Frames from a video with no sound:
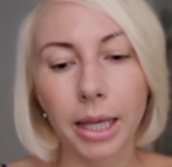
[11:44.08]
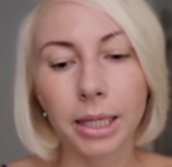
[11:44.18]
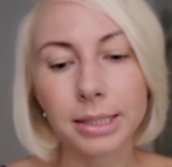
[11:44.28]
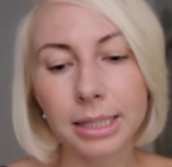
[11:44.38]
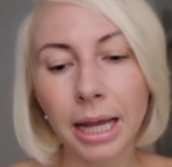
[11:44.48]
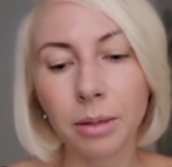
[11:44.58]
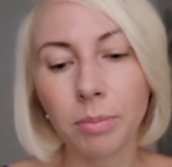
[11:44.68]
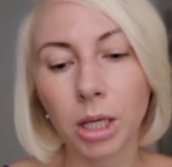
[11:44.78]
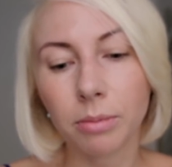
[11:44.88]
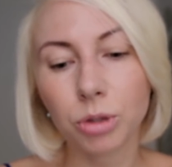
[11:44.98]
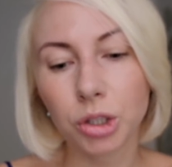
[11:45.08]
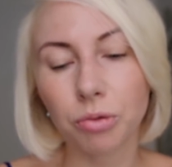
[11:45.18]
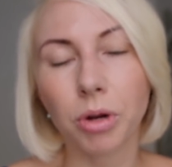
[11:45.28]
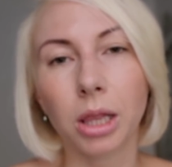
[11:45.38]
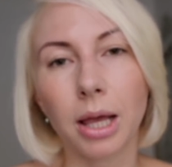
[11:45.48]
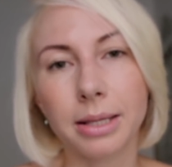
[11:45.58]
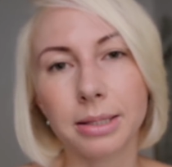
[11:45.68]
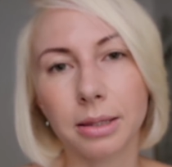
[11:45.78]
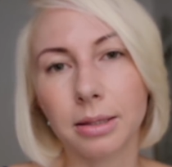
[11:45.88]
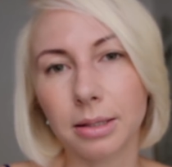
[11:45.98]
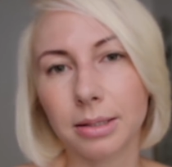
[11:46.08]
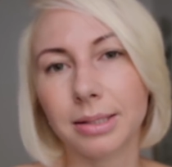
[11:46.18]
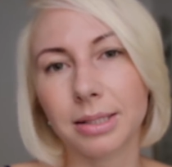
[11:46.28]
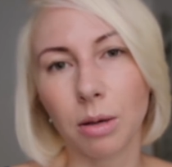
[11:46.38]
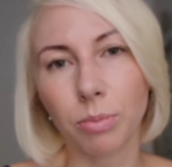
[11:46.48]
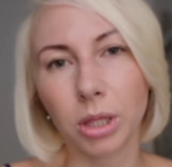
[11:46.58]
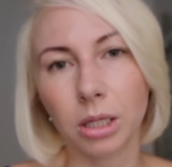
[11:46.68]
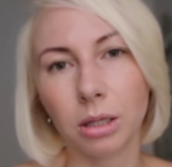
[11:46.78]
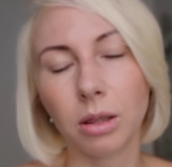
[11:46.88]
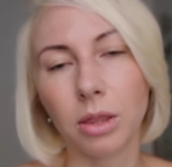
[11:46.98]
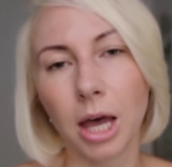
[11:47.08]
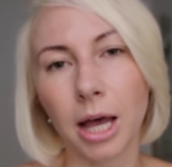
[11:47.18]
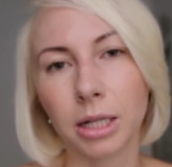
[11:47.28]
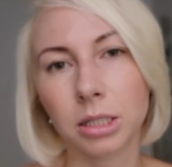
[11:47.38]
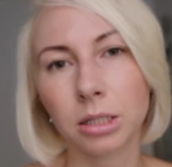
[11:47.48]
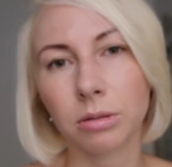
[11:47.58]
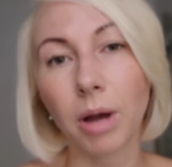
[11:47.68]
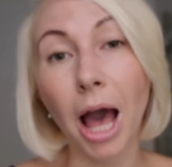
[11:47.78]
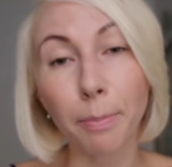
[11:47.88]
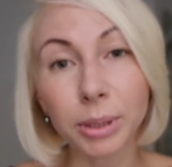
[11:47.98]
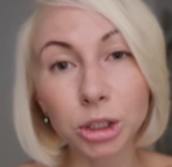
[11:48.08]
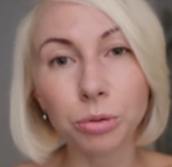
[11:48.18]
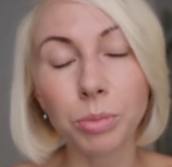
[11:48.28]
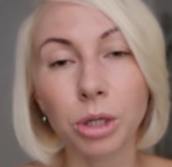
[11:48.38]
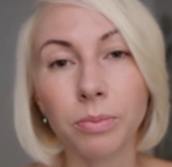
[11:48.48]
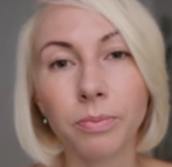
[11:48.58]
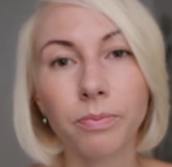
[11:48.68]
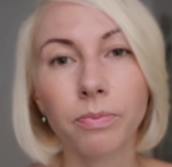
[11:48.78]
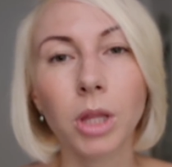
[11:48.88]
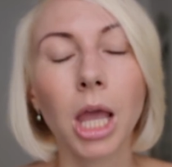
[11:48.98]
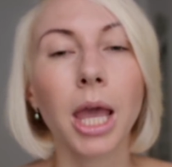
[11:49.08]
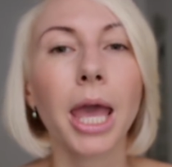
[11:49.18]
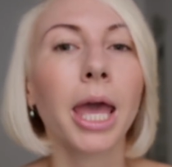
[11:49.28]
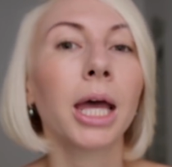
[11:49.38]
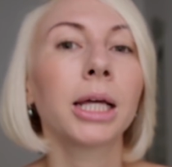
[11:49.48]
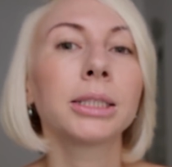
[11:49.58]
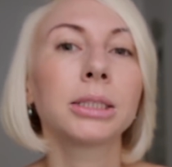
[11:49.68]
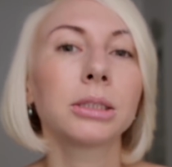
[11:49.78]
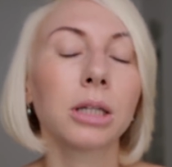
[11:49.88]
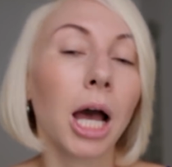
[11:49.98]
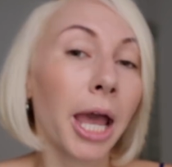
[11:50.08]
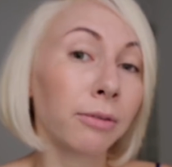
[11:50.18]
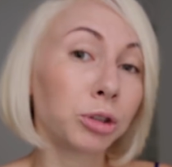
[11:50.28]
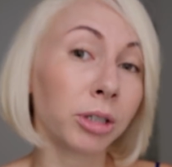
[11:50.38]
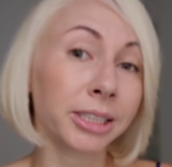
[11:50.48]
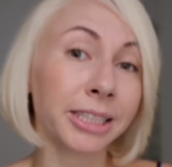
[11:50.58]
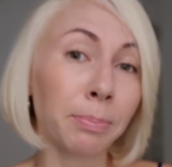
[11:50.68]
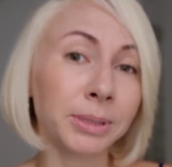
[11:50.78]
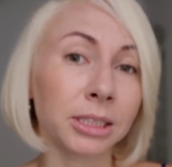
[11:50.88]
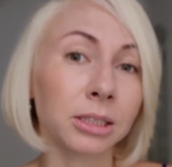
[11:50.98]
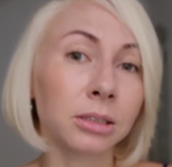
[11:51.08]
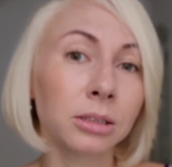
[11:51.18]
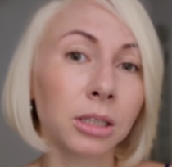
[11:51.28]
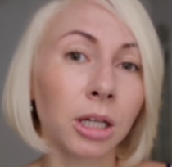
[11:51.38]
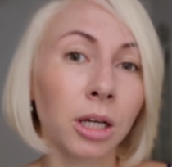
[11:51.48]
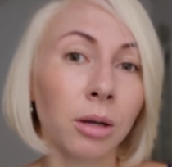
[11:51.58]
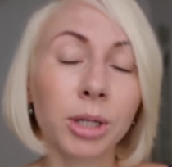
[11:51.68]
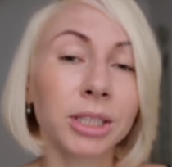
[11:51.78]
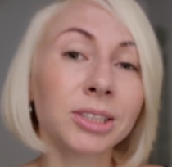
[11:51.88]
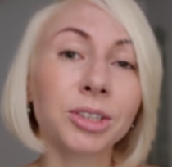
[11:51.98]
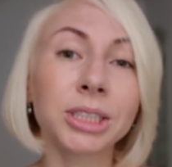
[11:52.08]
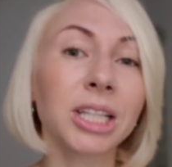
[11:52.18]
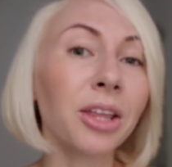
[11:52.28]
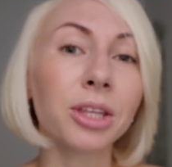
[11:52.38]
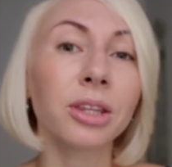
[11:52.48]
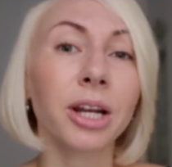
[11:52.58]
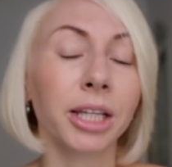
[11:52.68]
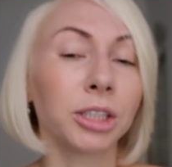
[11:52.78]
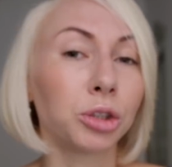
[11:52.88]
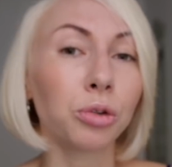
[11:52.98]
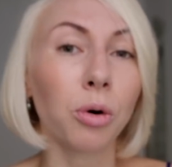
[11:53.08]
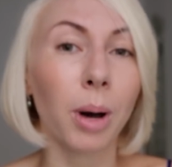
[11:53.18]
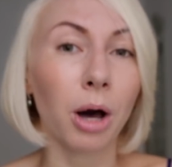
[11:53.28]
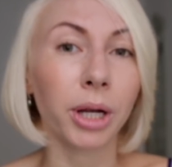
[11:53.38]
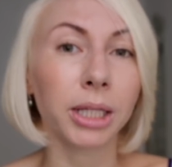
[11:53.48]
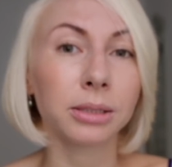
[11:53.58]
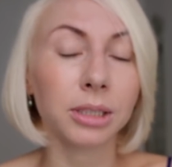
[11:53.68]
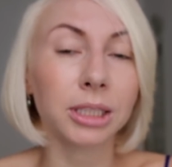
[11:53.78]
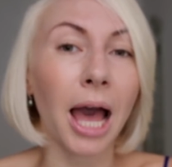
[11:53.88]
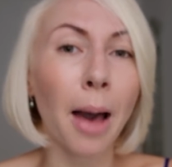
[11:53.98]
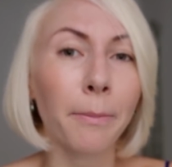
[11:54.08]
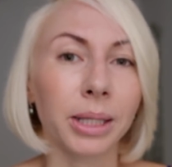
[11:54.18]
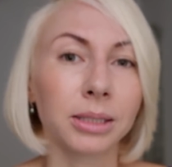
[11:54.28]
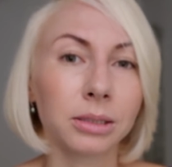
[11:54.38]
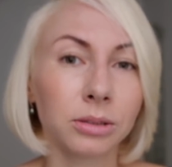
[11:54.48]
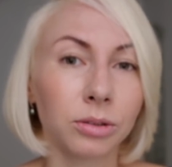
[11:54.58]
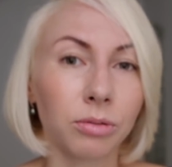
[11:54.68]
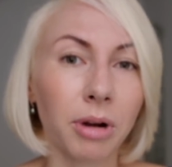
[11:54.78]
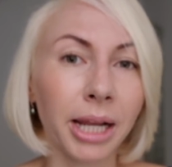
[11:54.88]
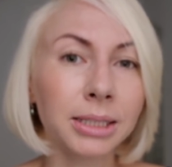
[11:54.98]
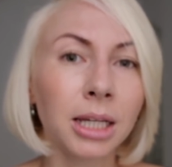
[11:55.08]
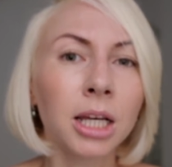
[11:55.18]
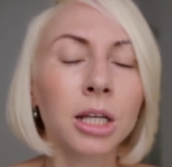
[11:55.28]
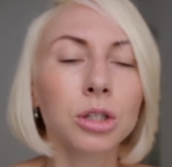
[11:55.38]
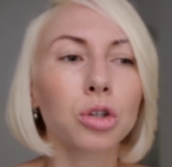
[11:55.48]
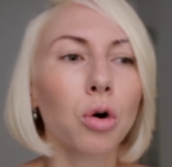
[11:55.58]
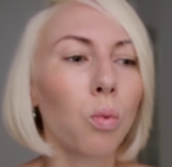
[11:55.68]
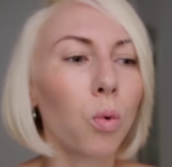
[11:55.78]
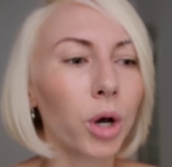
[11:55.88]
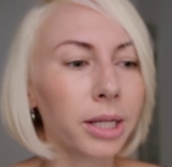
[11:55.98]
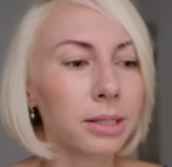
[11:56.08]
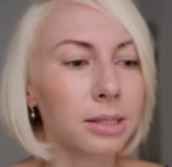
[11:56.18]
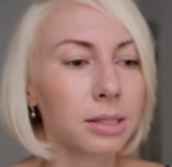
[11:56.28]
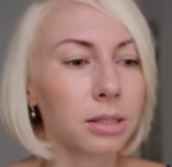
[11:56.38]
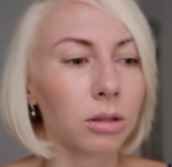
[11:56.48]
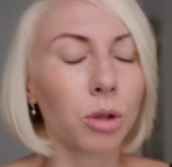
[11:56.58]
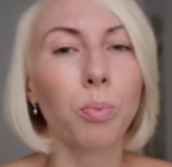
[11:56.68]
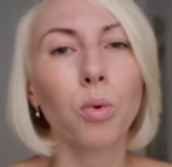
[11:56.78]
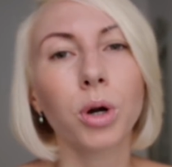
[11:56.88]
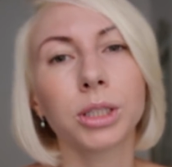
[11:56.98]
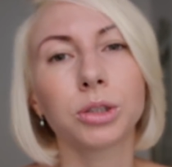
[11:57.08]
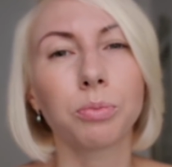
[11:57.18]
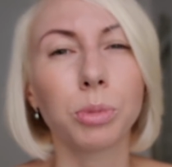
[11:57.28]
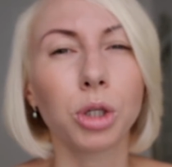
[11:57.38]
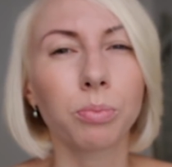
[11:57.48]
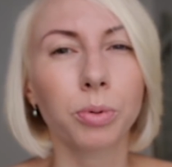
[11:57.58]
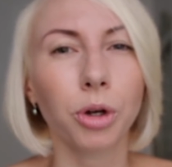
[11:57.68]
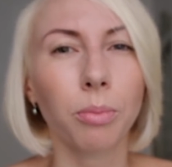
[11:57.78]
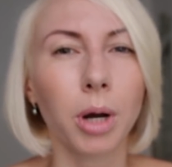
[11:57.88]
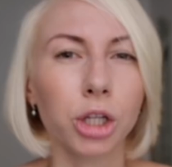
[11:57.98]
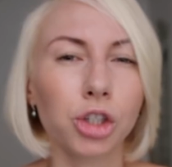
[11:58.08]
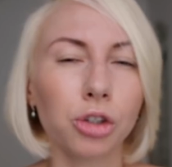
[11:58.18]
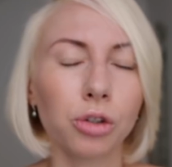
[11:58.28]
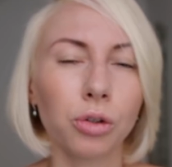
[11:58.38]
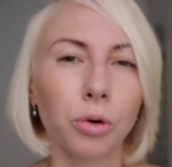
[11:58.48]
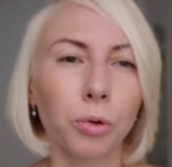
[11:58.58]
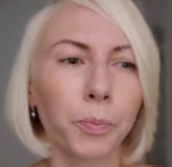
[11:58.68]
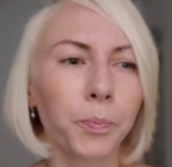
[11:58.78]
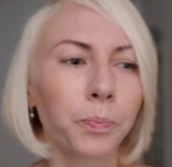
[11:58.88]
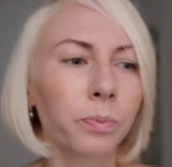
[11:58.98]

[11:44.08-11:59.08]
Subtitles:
inside me, I'm just realizing that this is something that happened to me, and I have to accept it, because there is nothing that I can do about it. It happened, right? So what is the point of me pretty much, you know,